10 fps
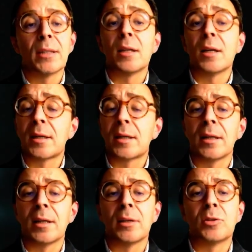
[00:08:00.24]
had the luck
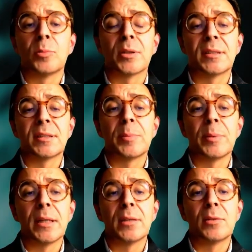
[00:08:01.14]
to
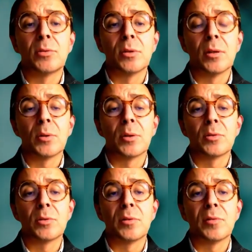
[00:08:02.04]
participate to
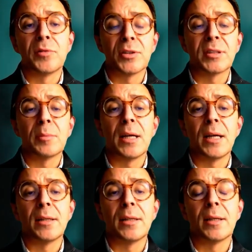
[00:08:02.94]
the
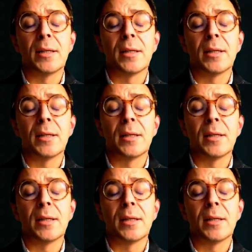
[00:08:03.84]
first-in-man